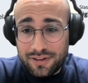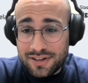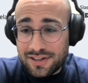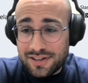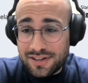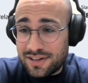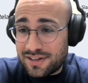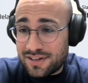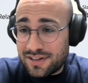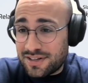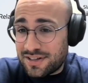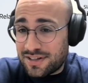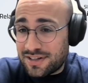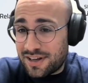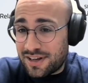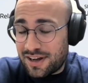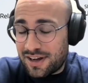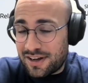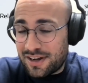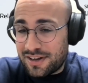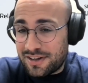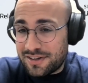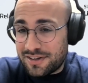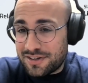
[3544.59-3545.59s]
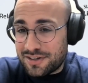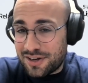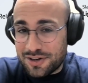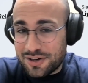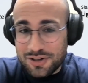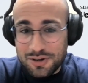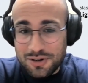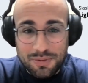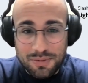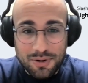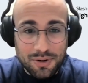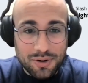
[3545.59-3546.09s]
this
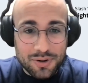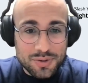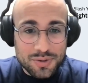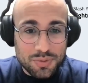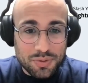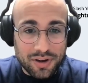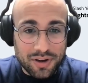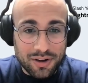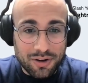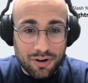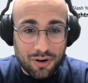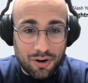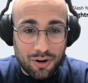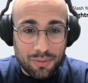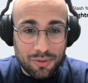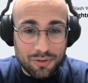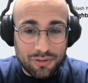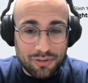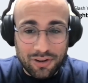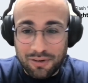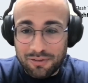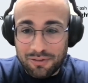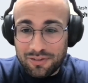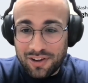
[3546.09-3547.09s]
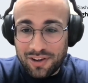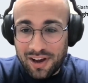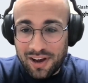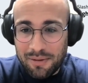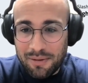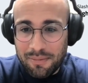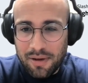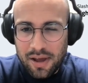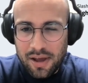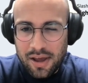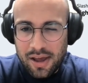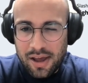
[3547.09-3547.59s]
discussion because we're almost out of
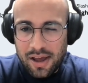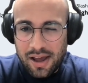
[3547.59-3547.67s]
time.